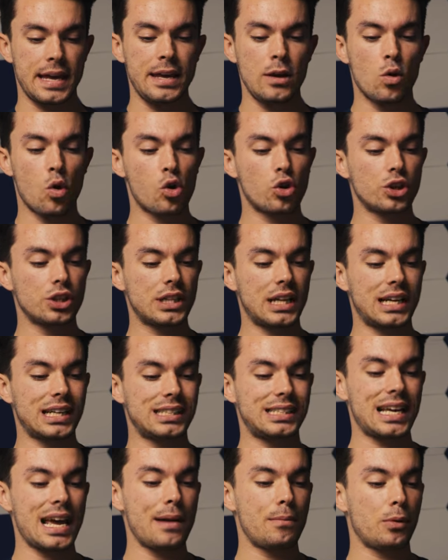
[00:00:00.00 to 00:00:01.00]
He ordered that a
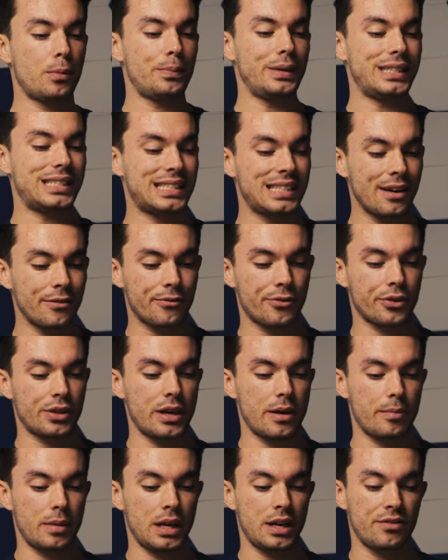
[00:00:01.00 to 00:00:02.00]
table be set for
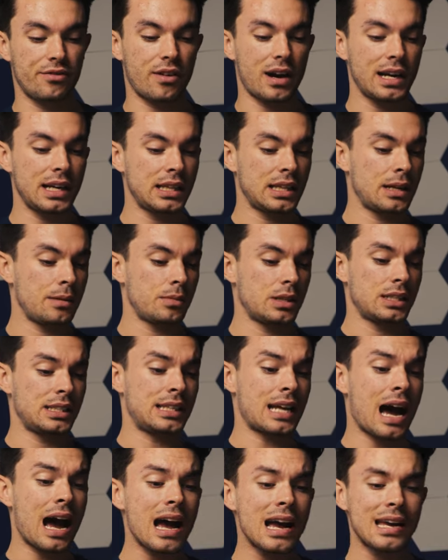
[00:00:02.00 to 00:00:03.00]
them and invited them to
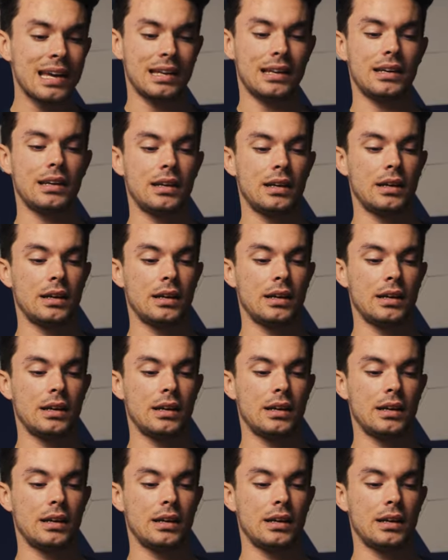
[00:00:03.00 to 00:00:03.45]
dine,